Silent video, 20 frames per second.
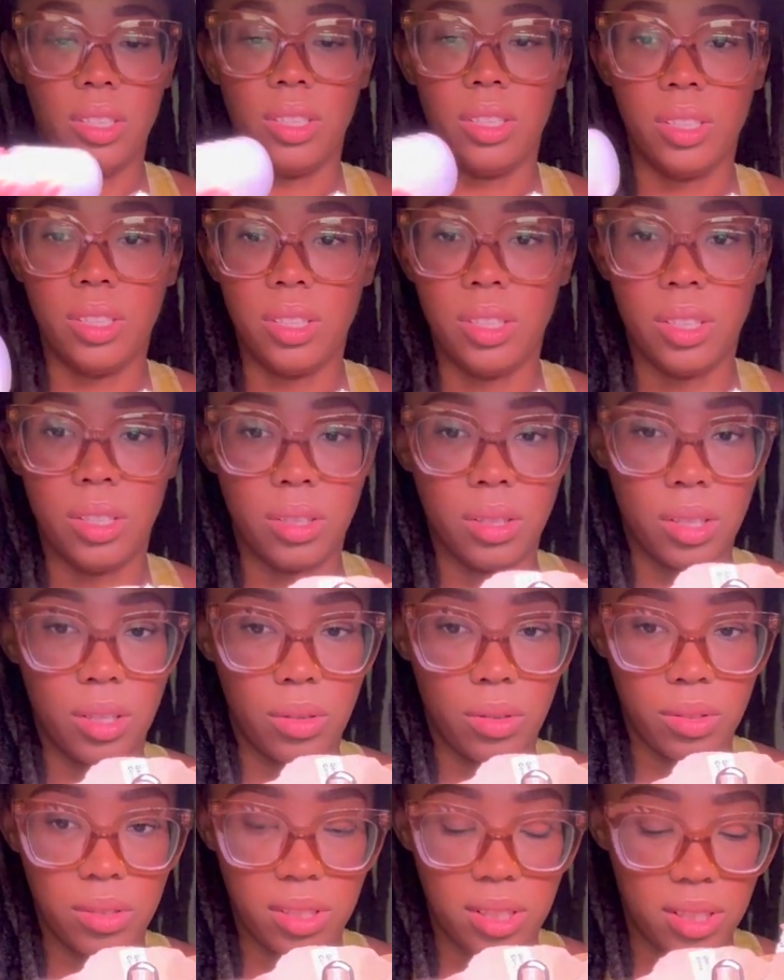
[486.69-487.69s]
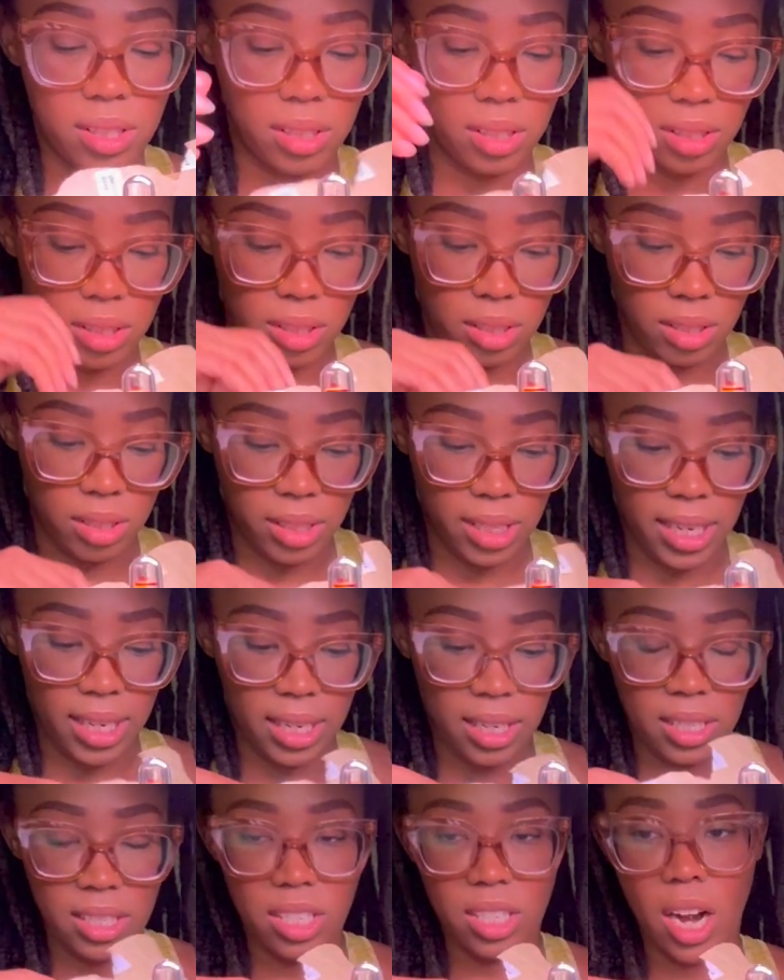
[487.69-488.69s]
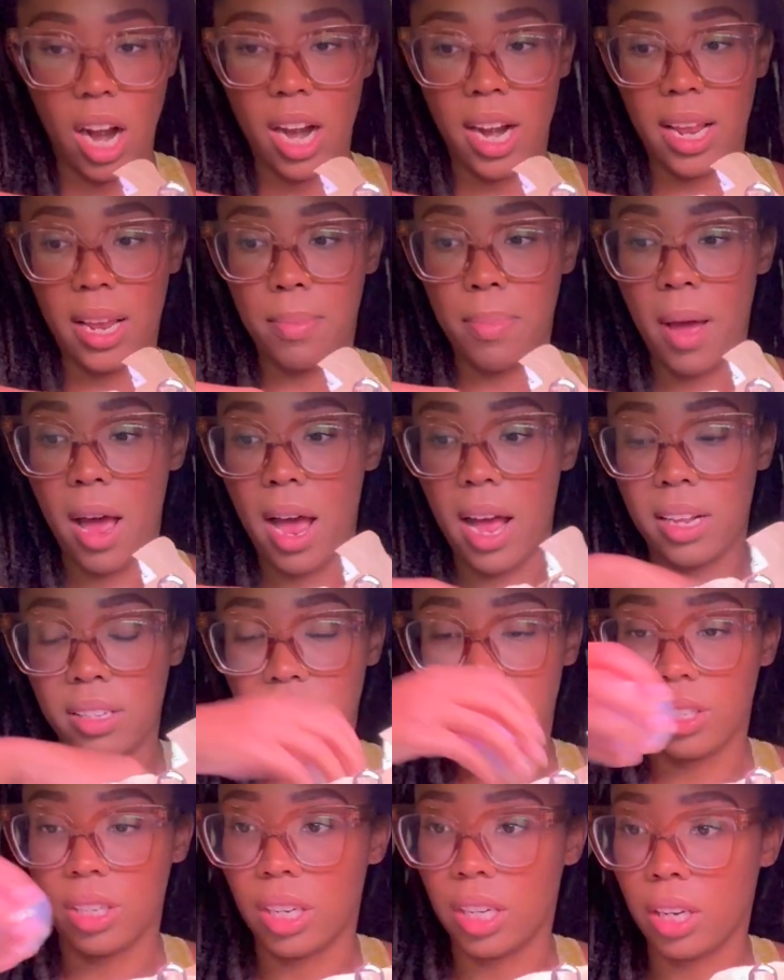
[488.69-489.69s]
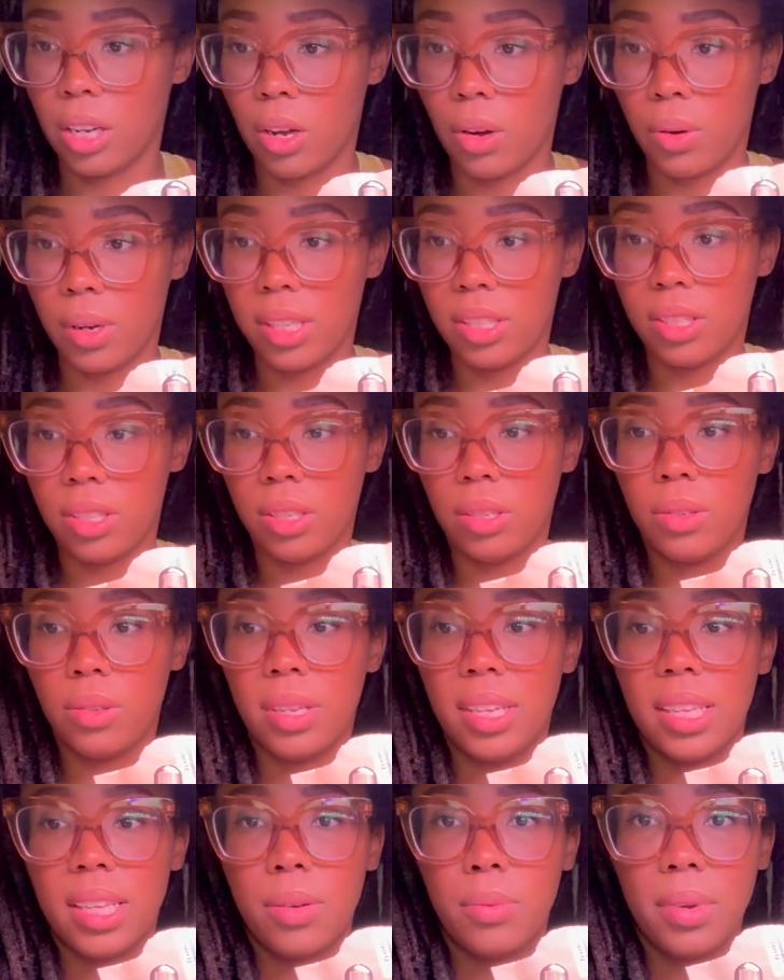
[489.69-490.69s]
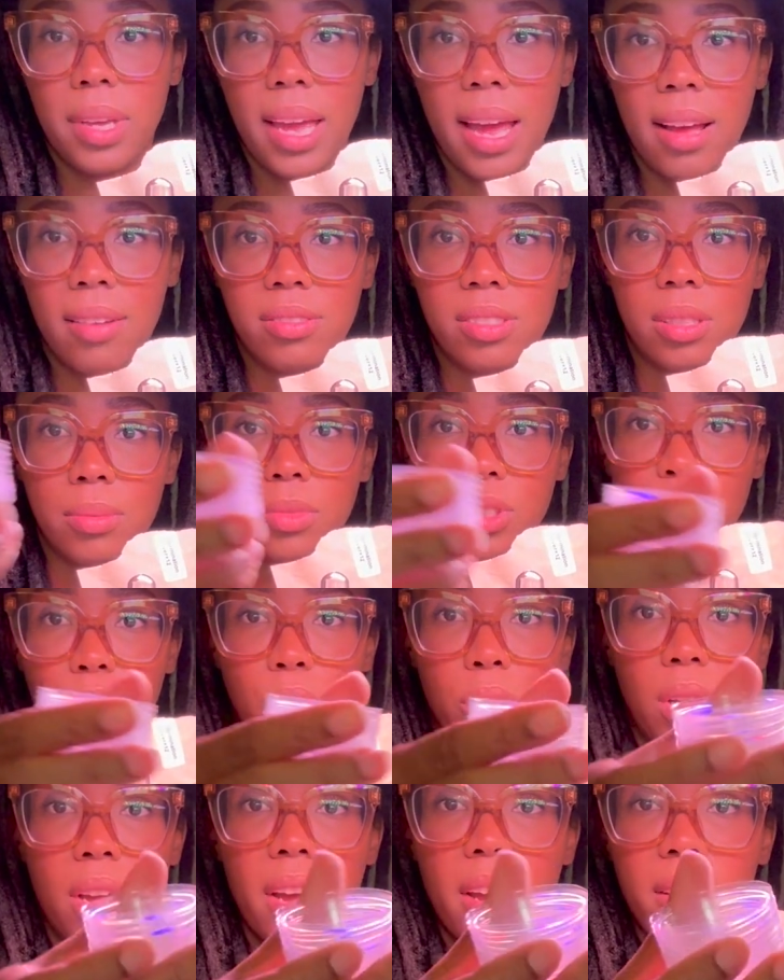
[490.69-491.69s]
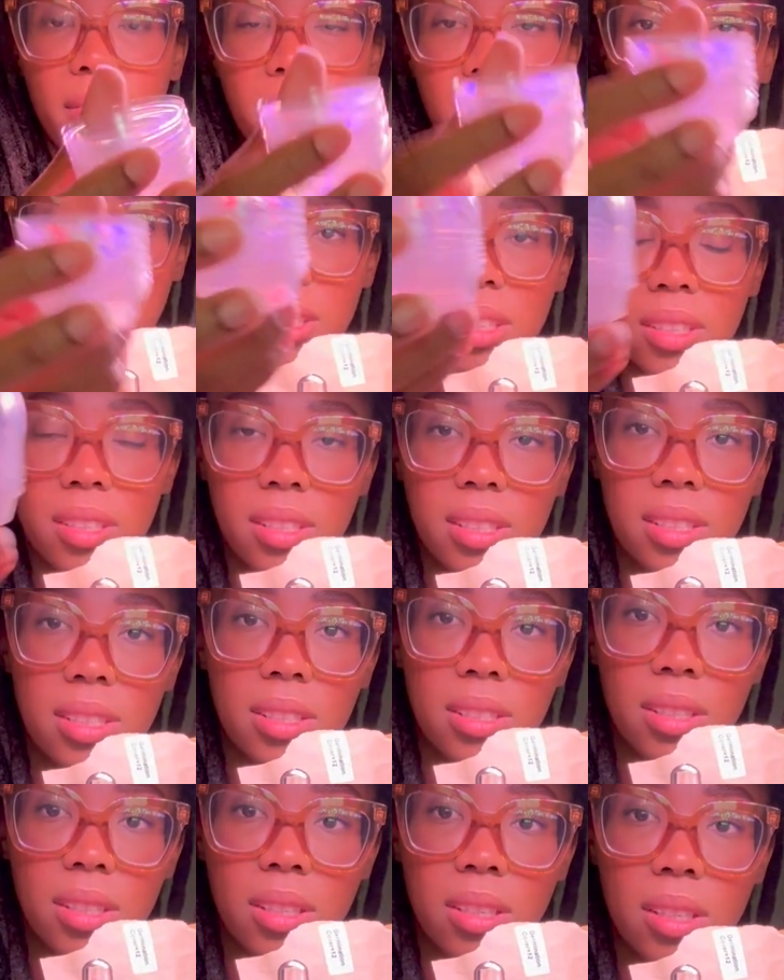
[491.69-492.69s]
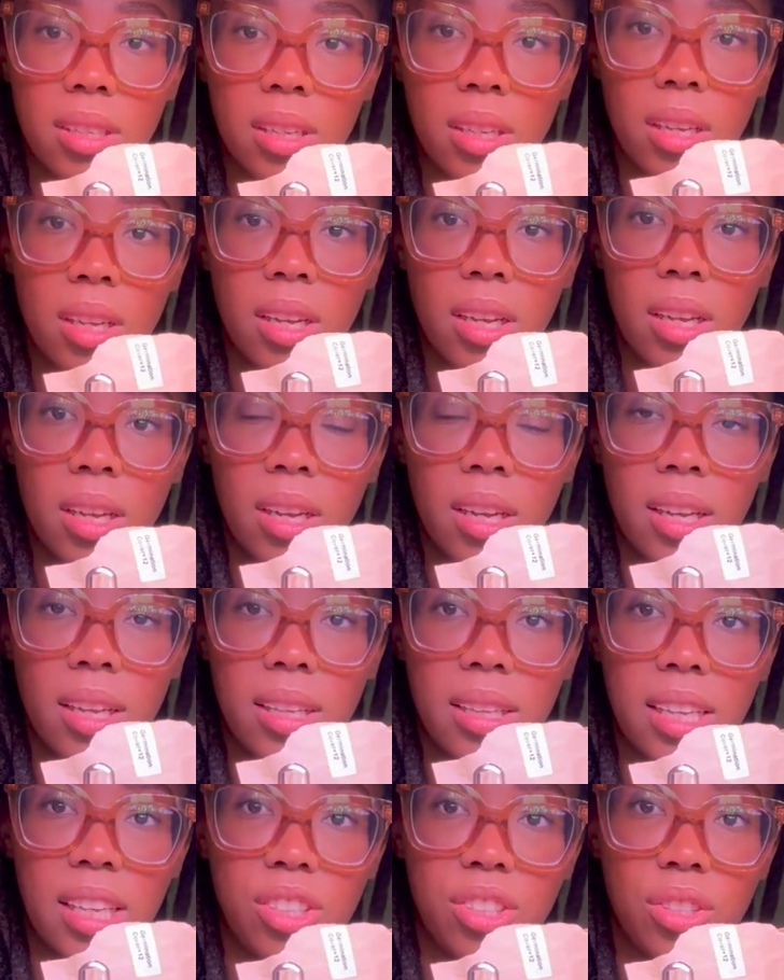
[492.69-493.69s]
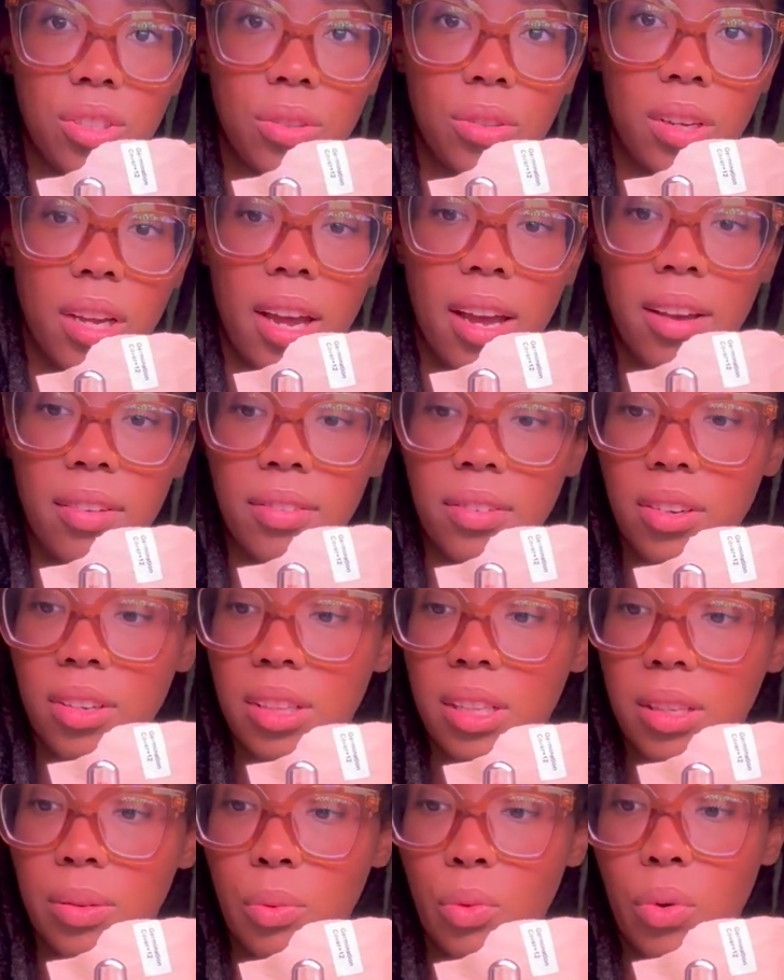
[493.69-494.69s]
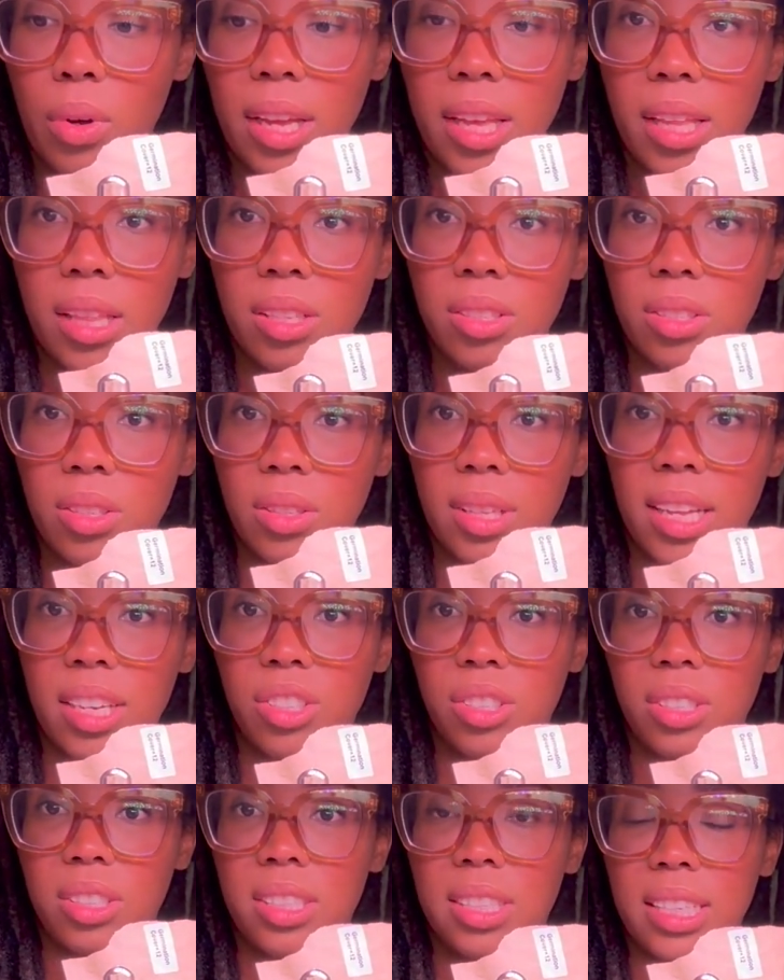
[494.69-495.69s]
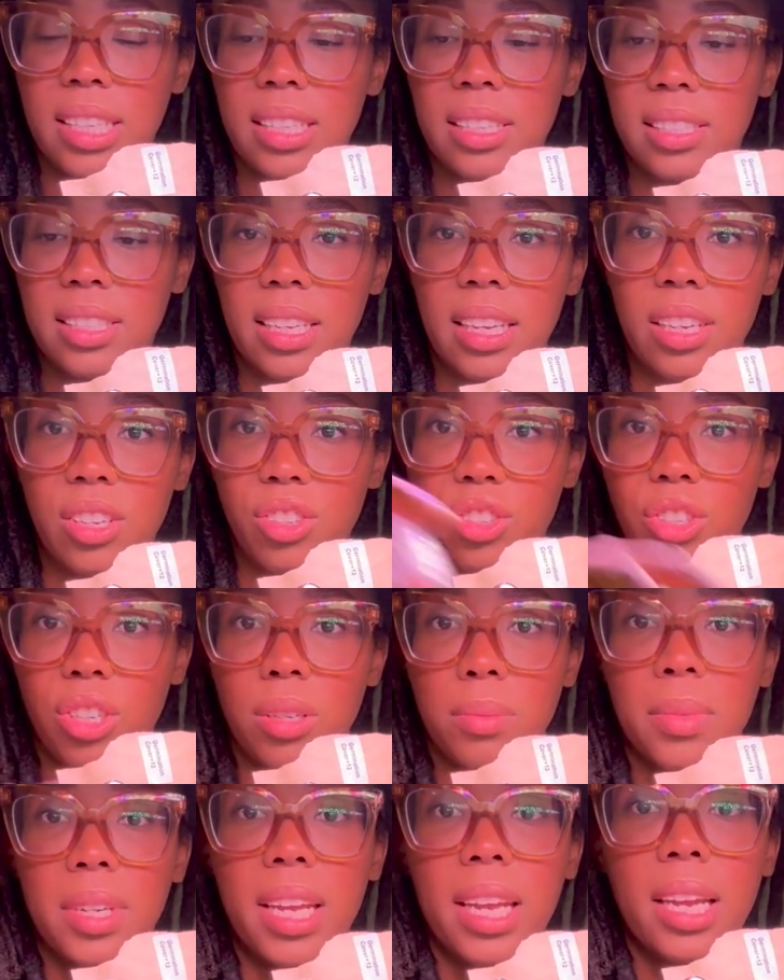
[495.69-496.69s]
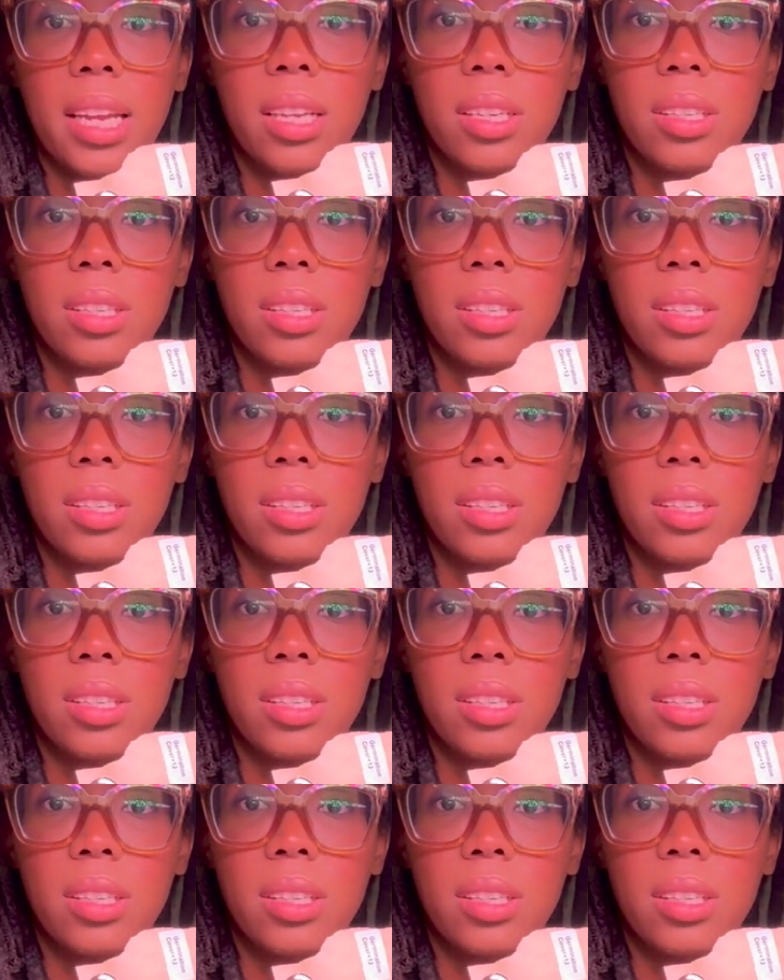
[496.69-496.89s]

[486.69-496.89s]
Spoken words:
your little seed starting pods are gonna go into. And then we have some little covers that you cover them with so that your seeds can germinate.